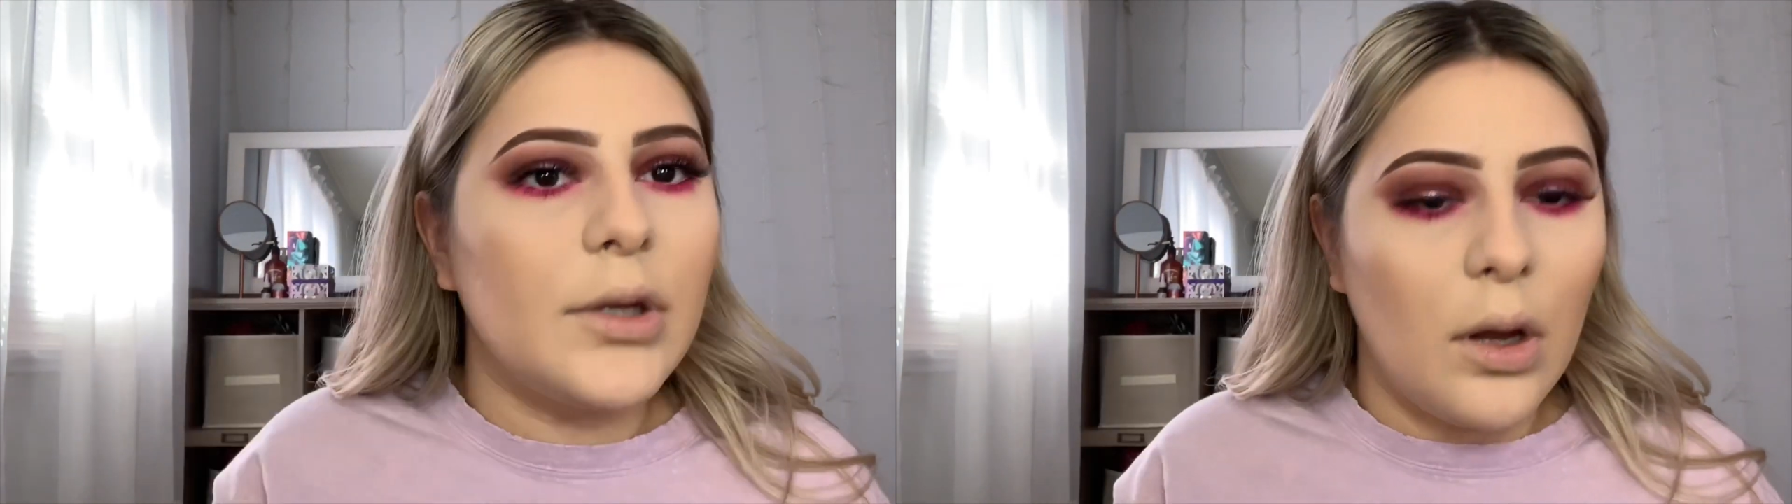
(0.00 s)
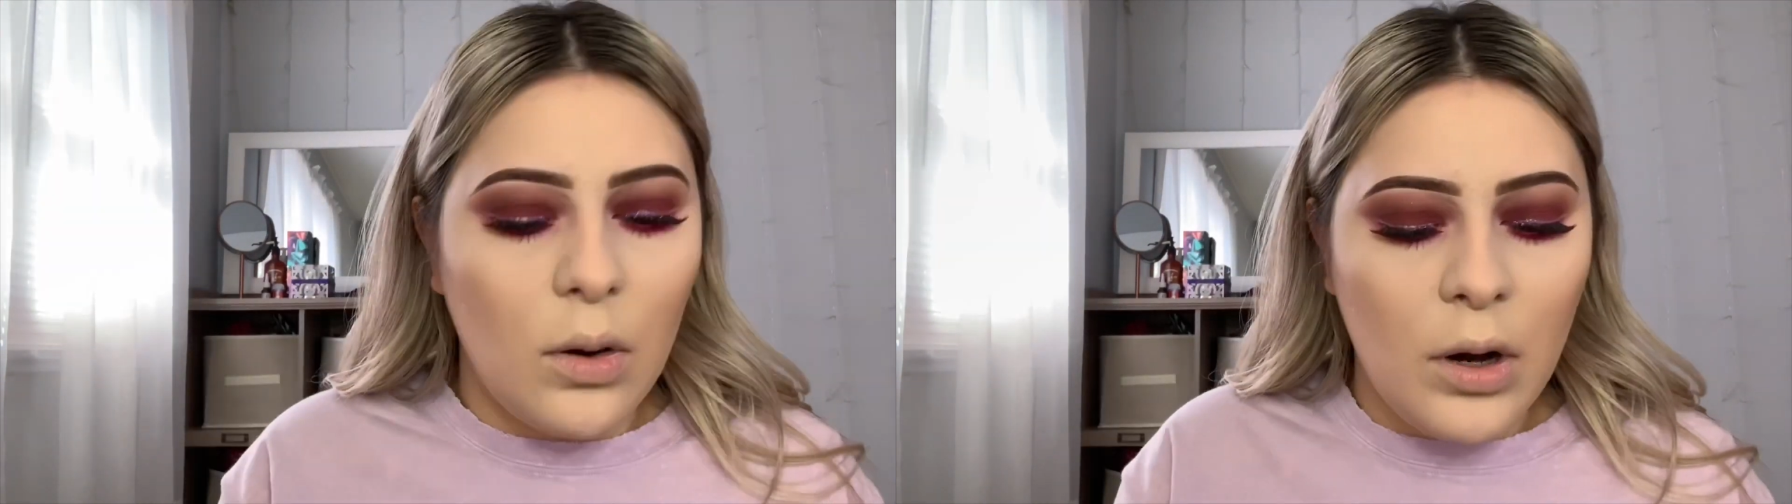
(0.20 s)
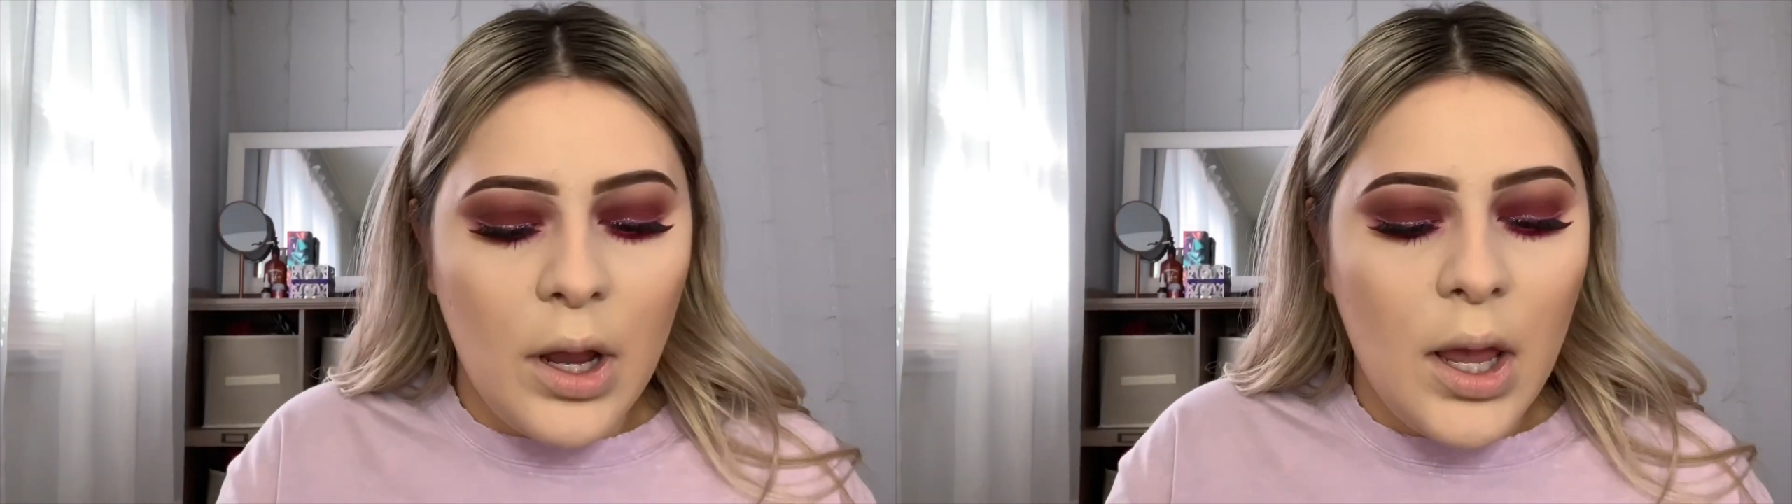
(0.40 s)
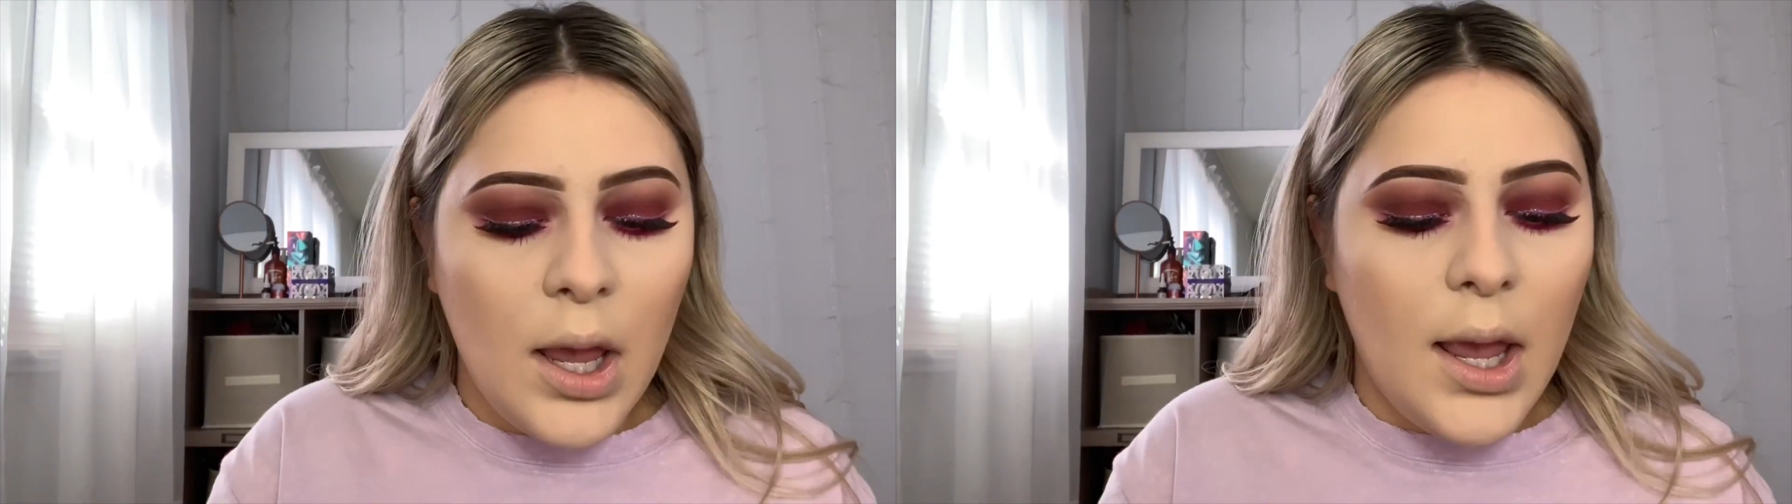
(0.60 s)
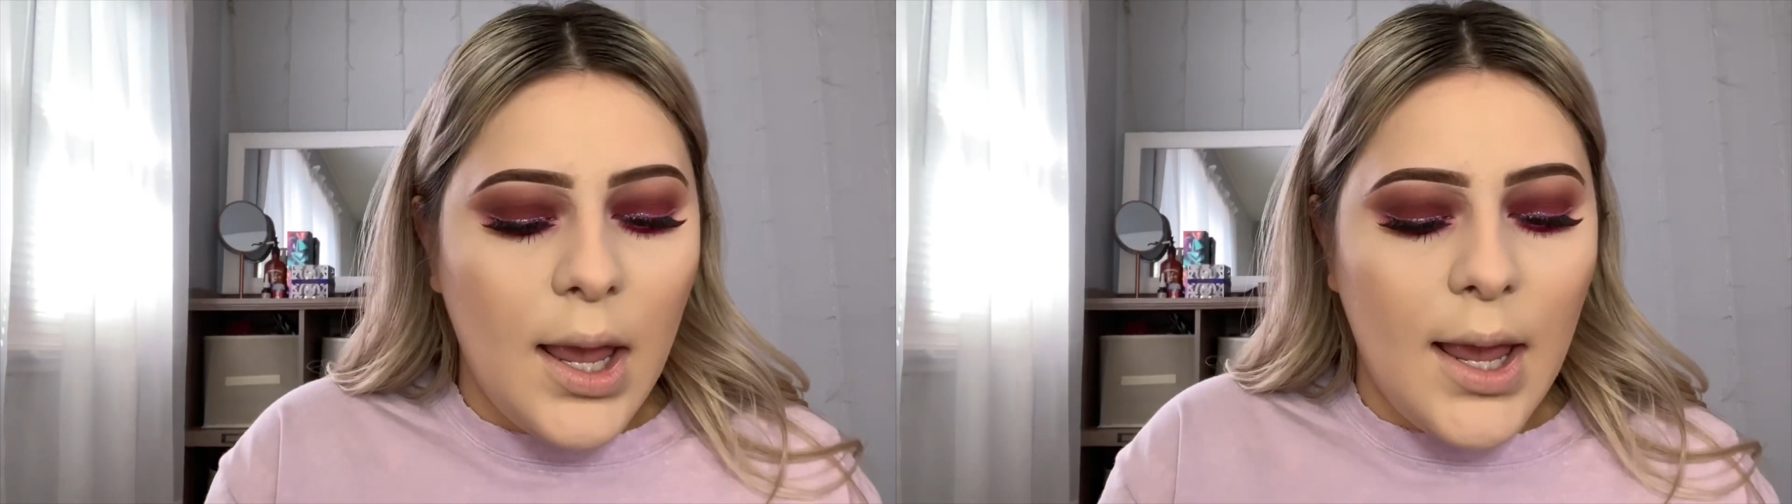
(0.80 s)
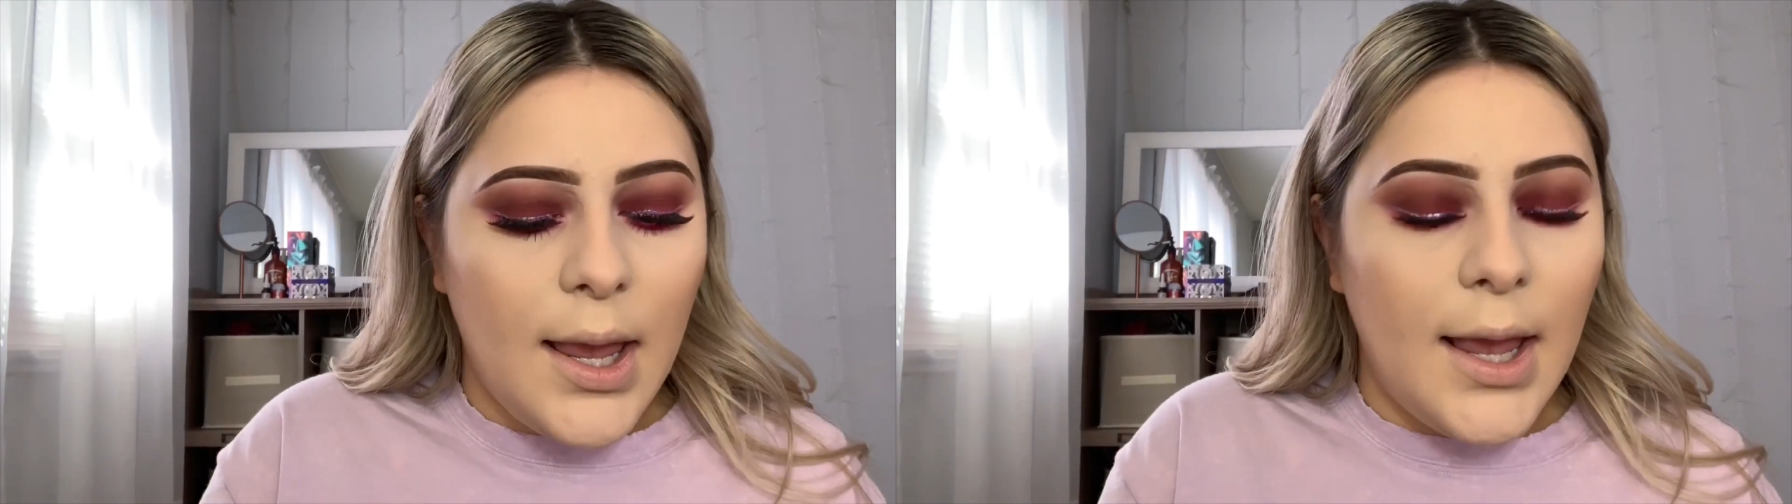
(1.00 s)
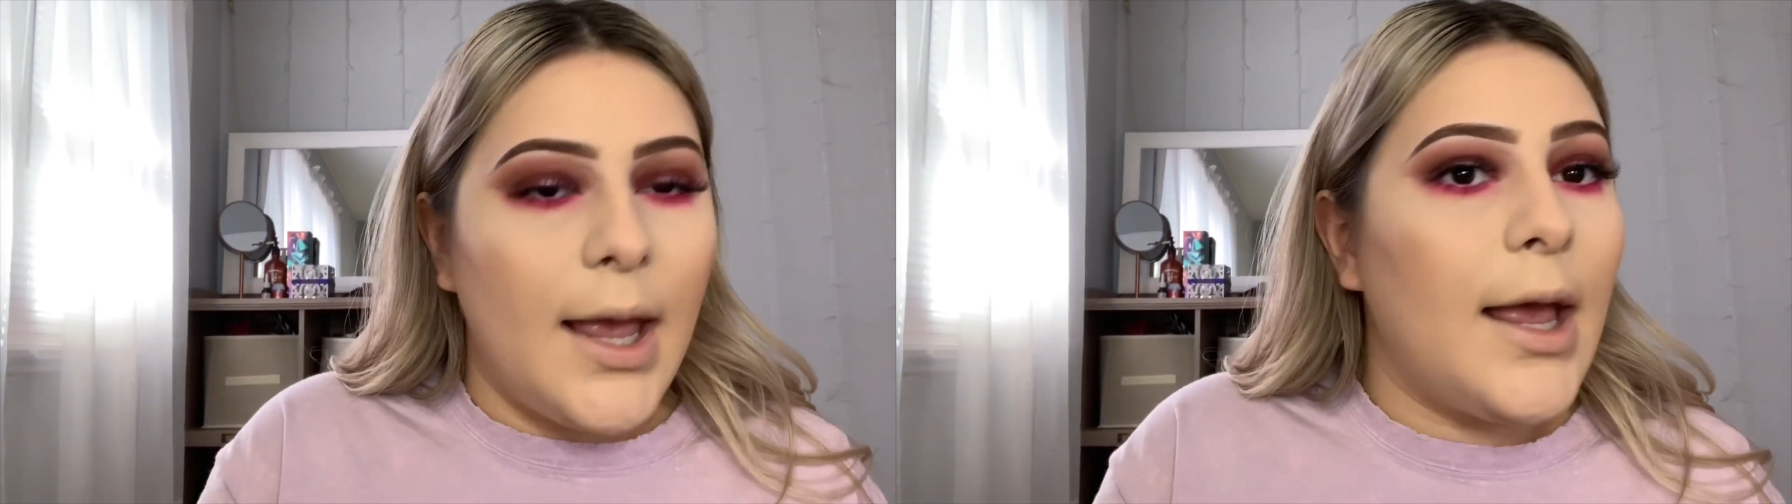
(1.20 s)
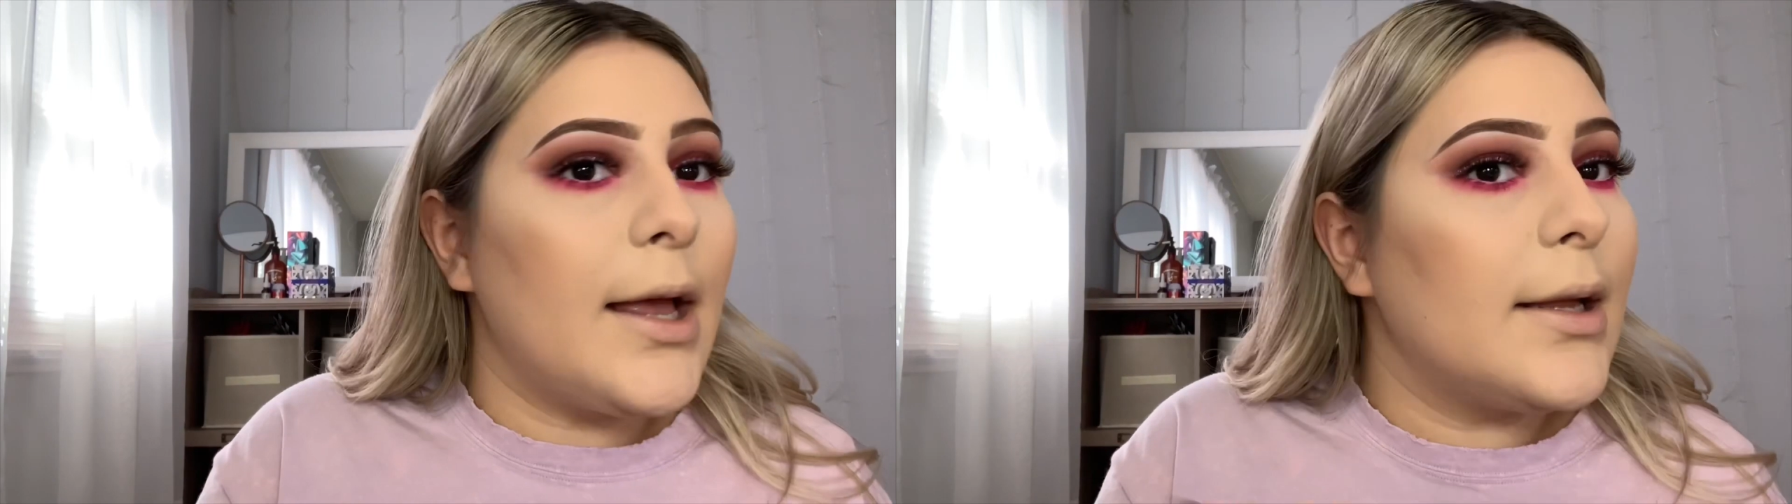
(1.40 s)
ago.
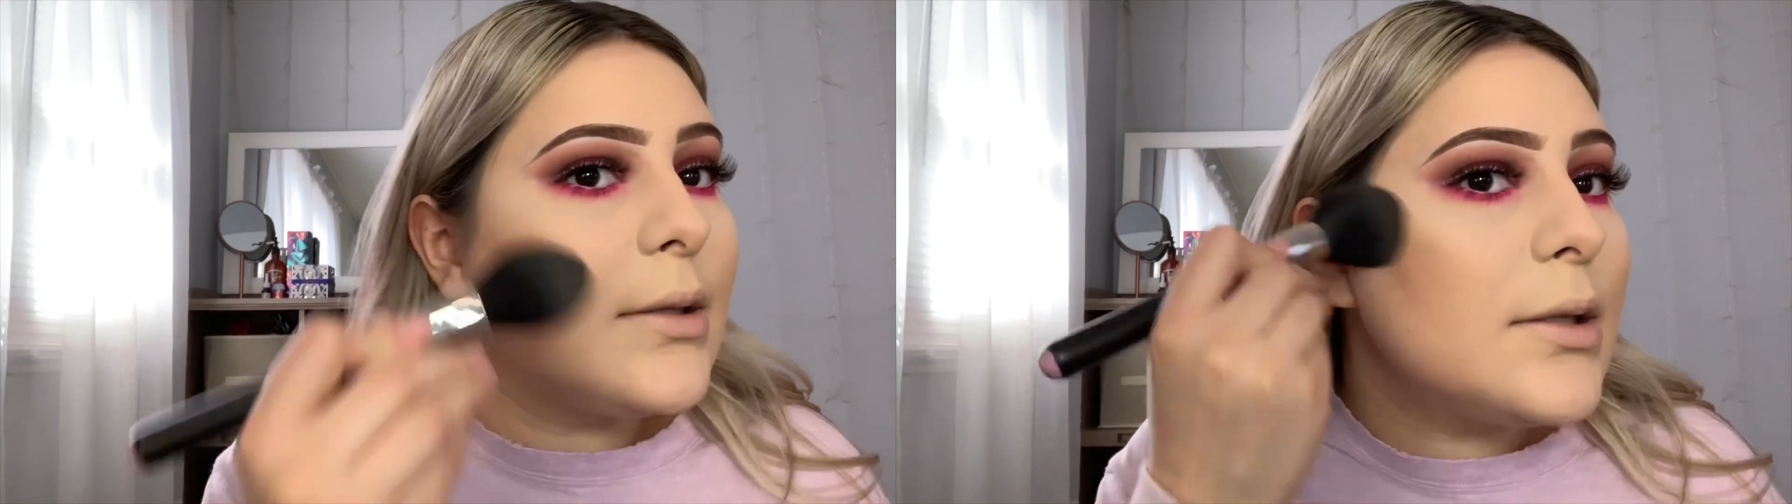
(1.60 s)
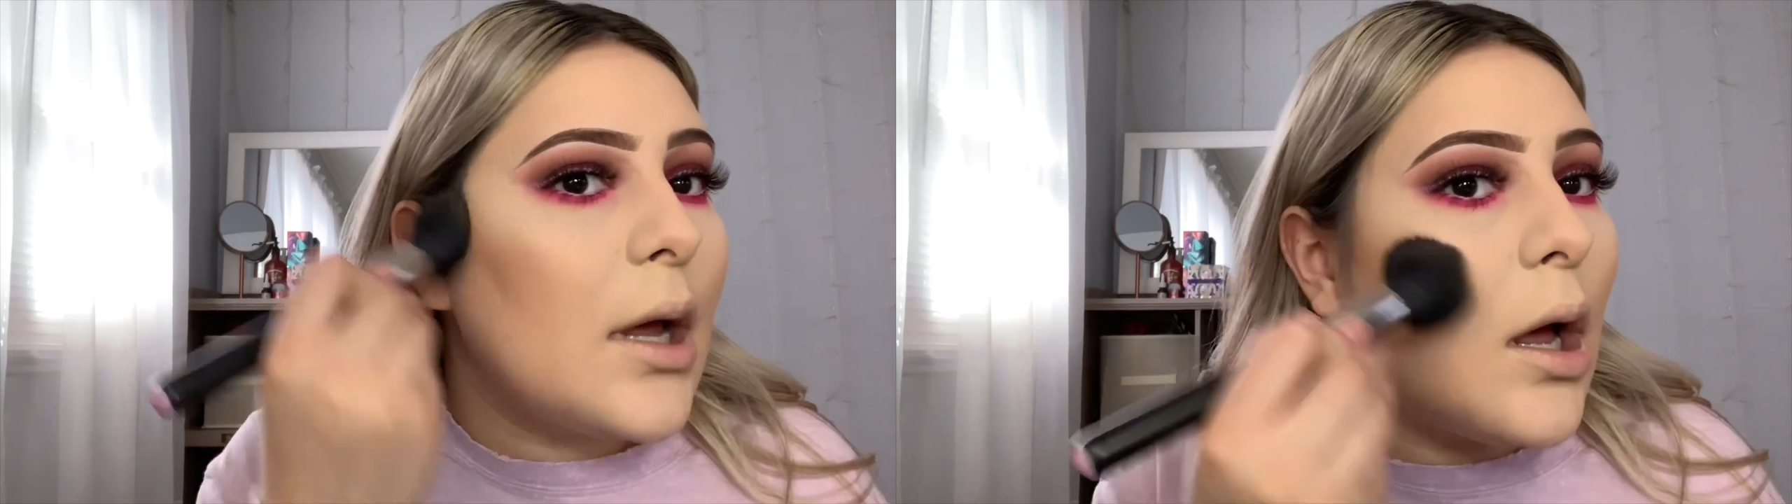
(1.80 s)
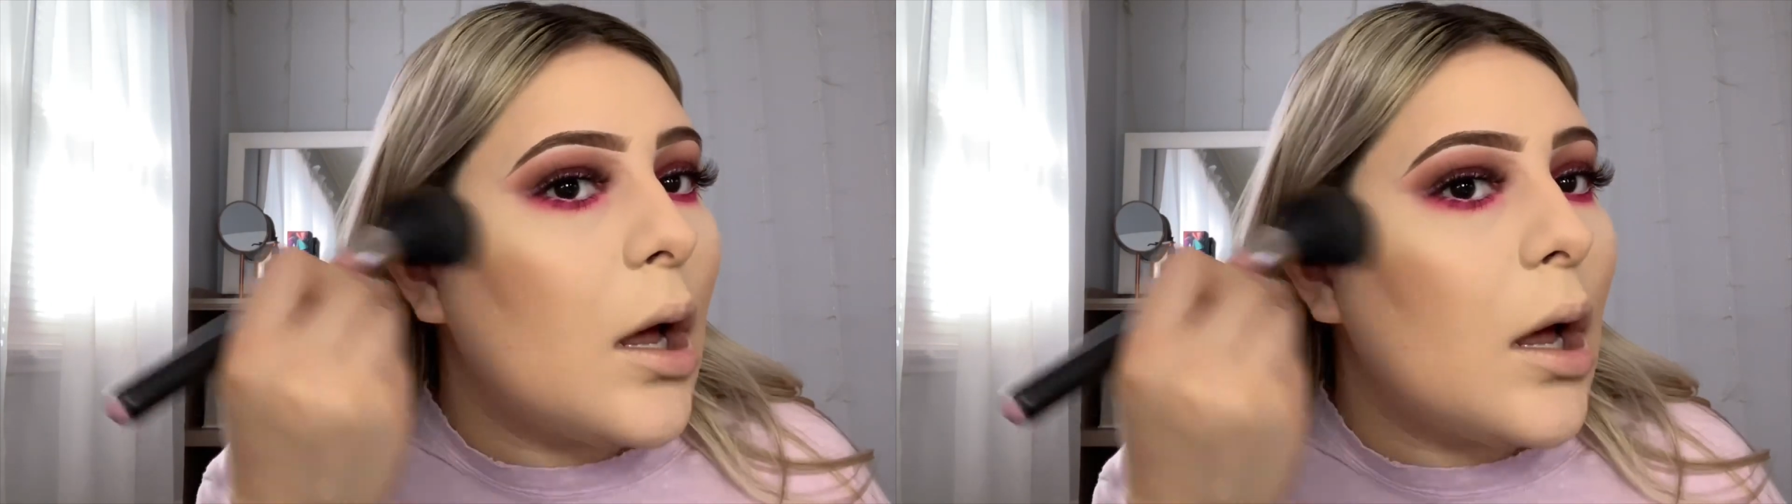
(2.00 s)
And